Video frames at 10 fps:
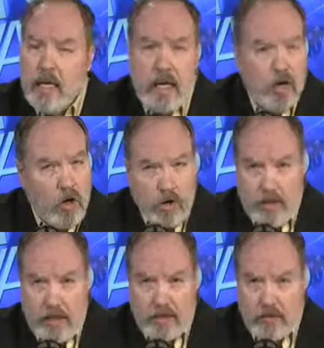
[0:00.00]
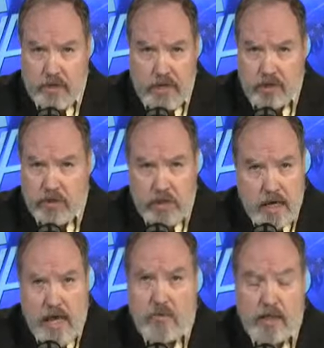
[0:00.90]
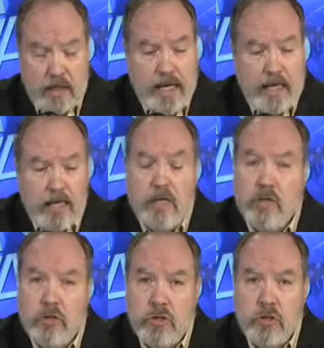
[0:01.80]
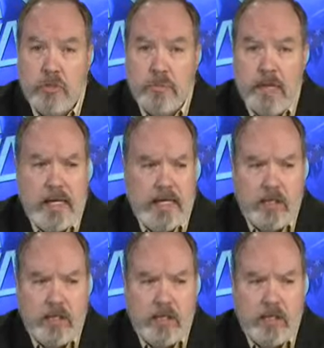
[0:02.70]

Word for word: and all kinds of things not related to spending,